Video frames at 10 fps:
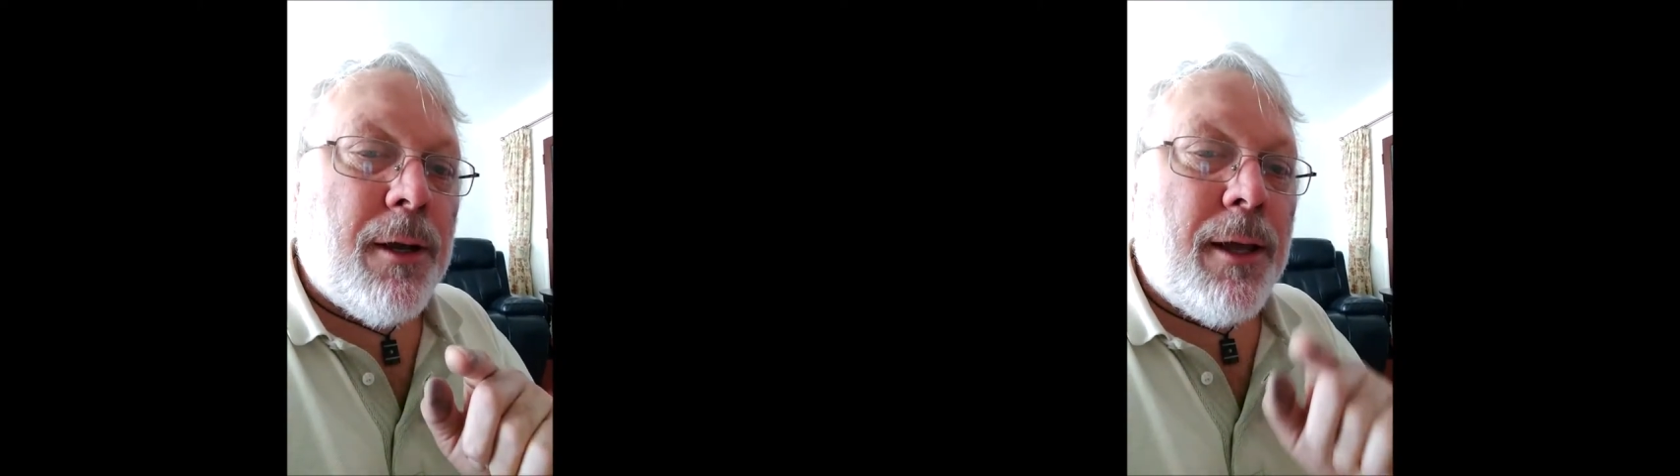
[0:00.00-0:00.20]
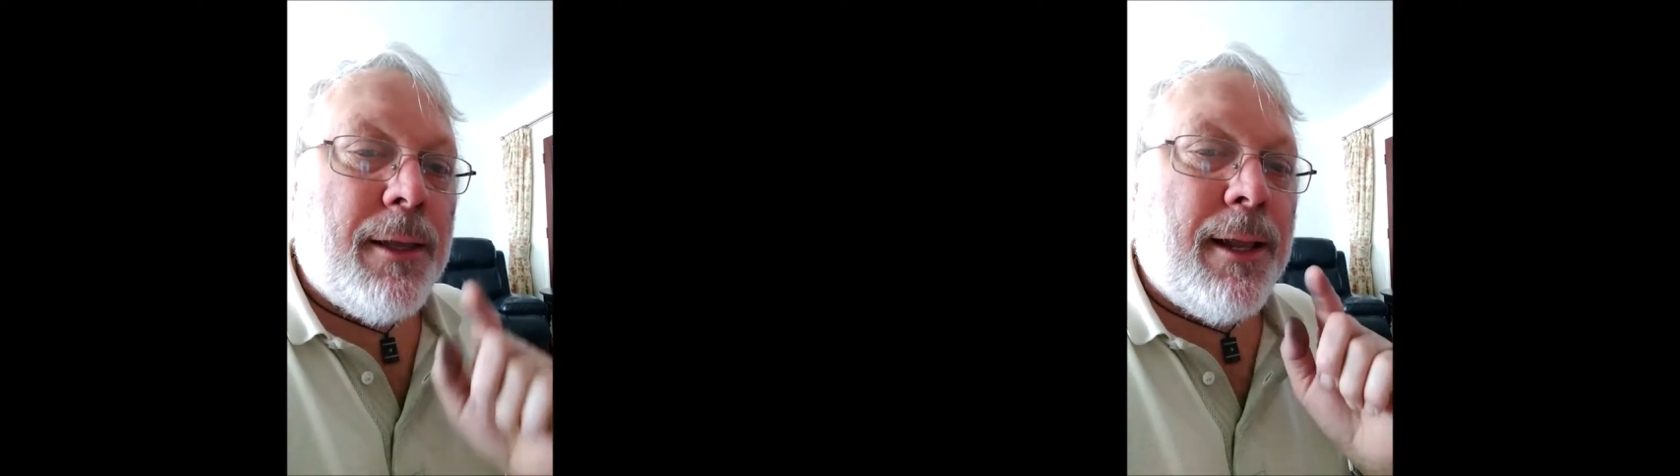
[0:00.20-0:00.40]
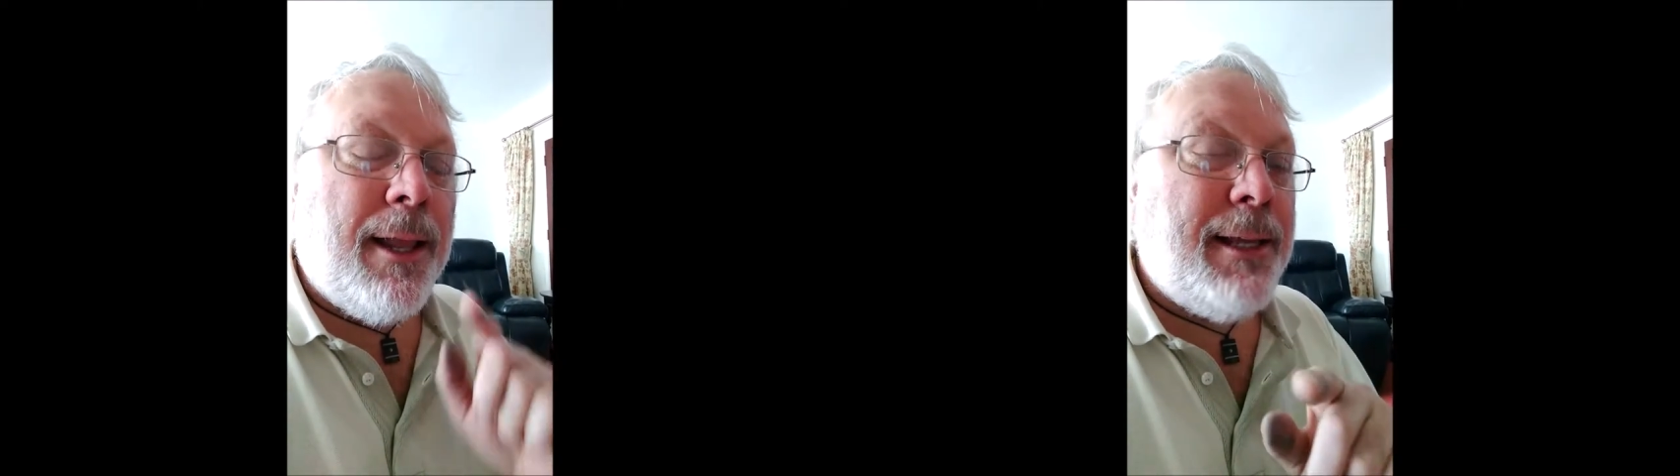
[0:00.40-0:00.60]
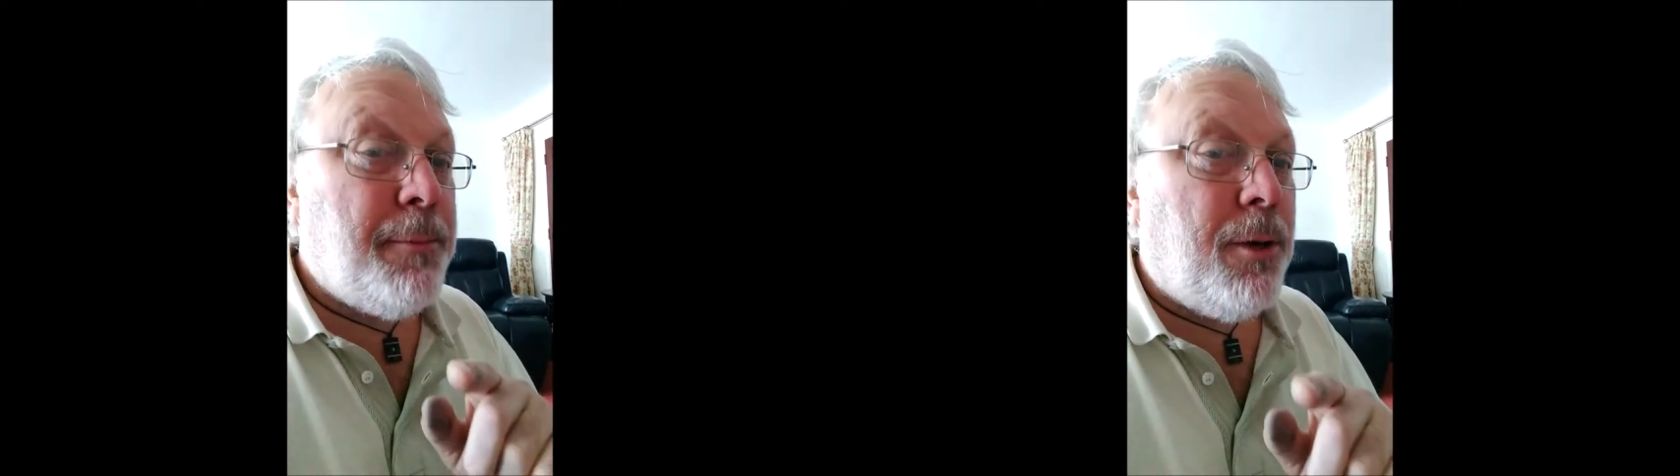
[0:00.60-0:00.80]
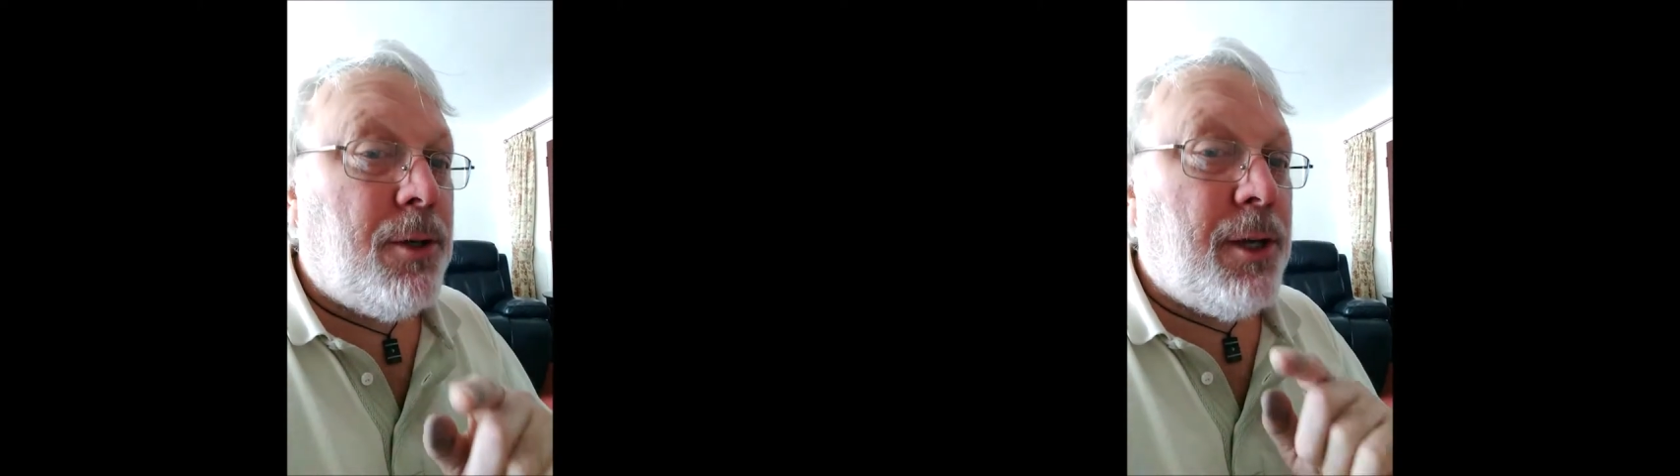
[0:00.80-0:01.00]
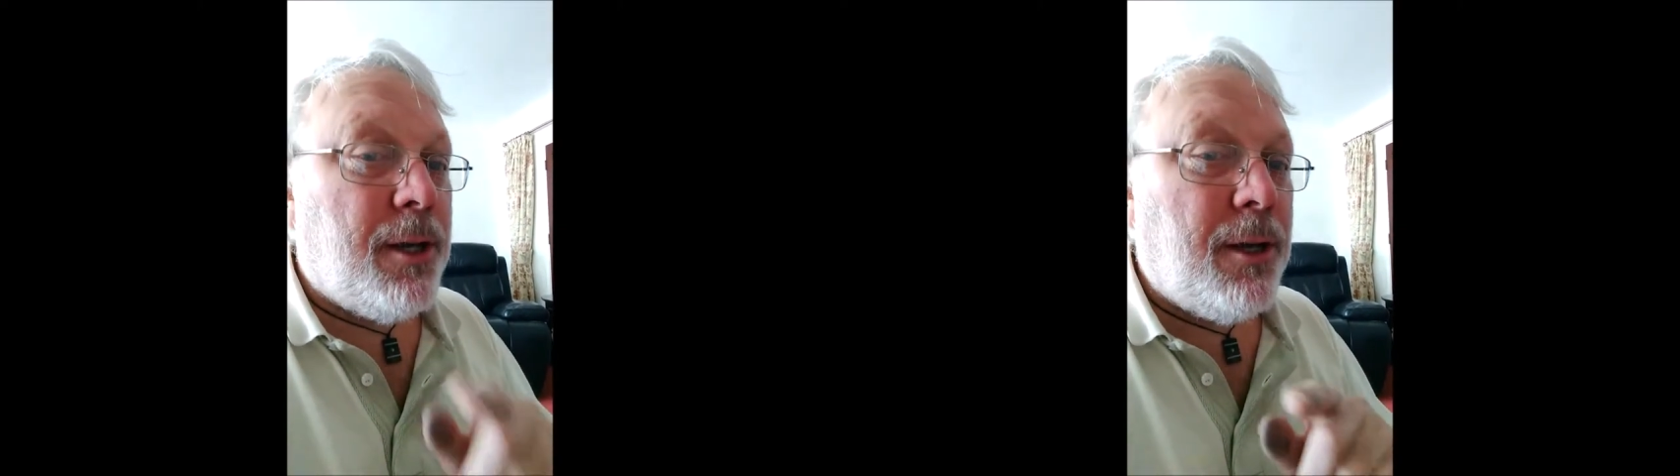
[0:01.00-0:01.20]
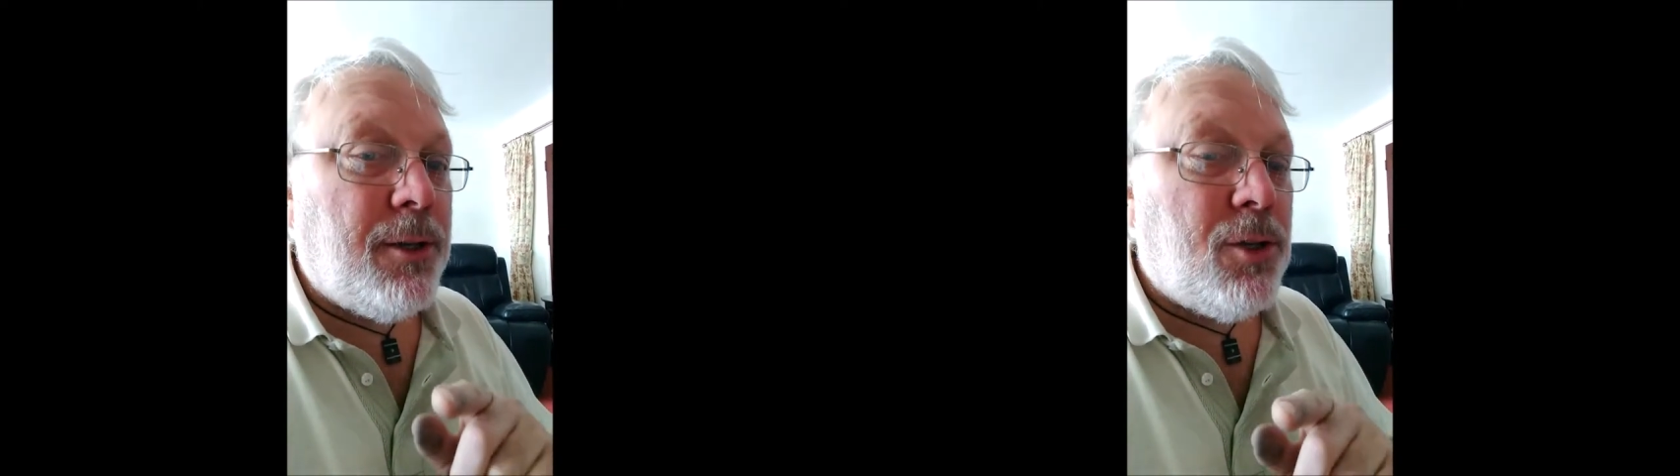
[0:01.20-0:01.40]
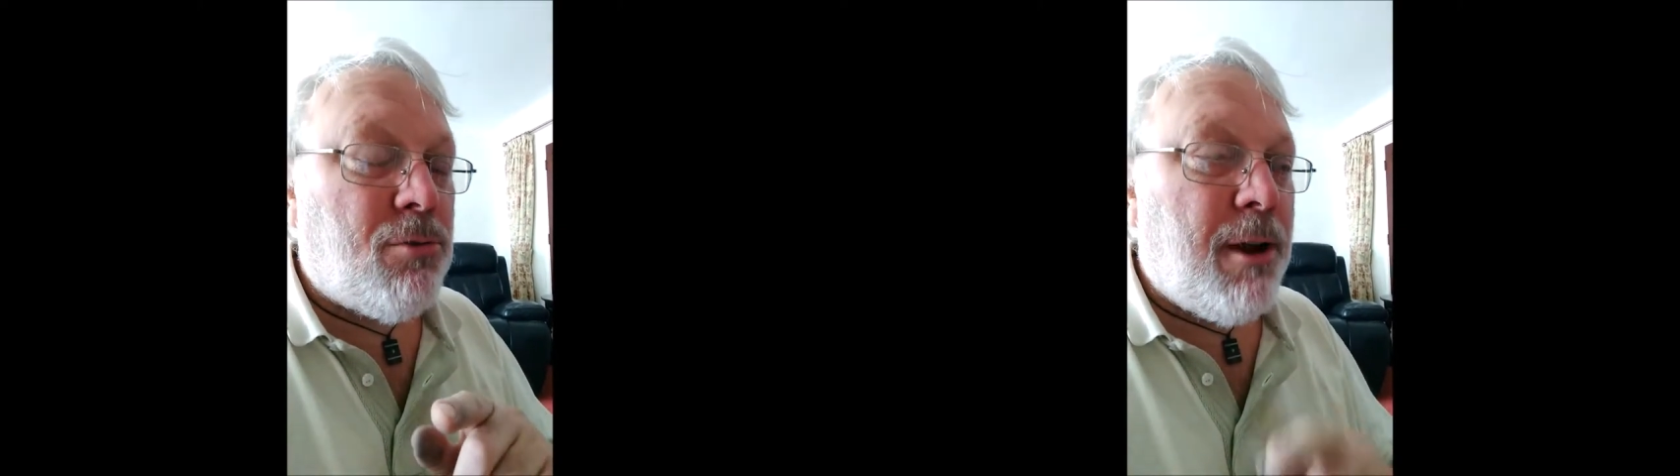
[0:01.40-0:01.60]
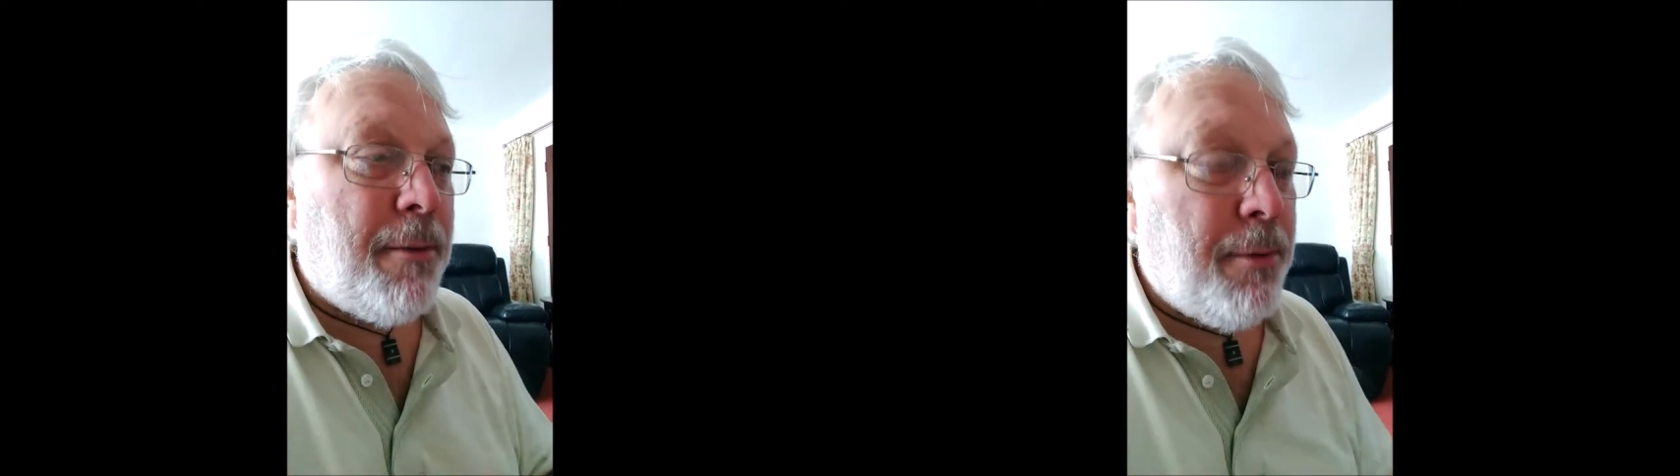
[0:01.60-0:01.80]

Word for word: and the letterbox you can't strap,